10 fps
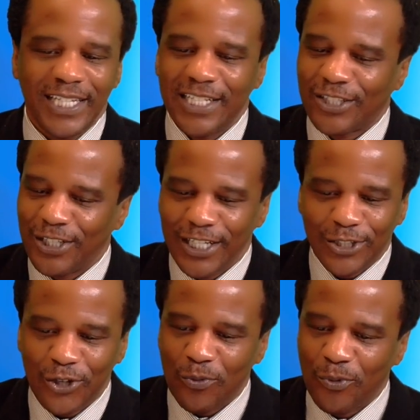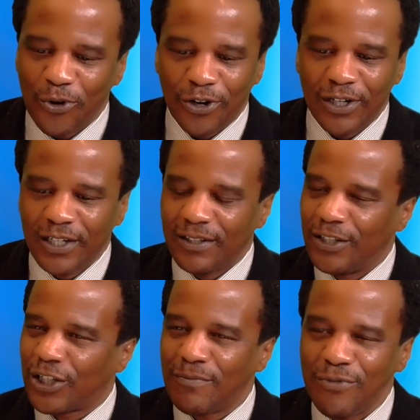It's no more
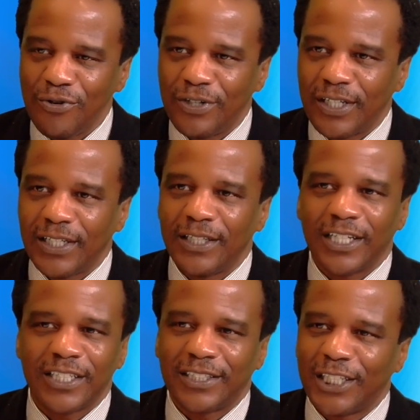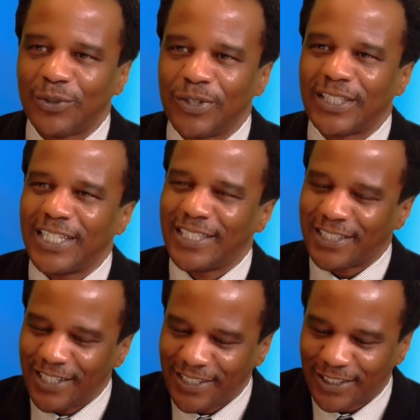the community, the constituents.
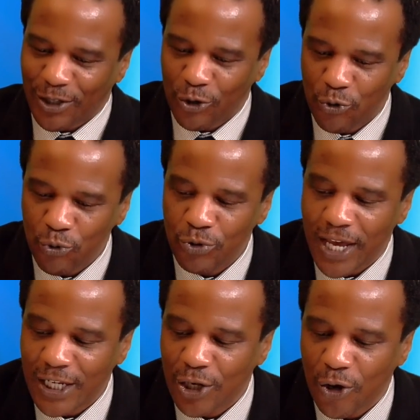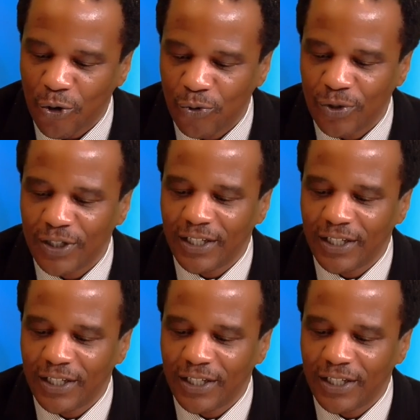It's who they know.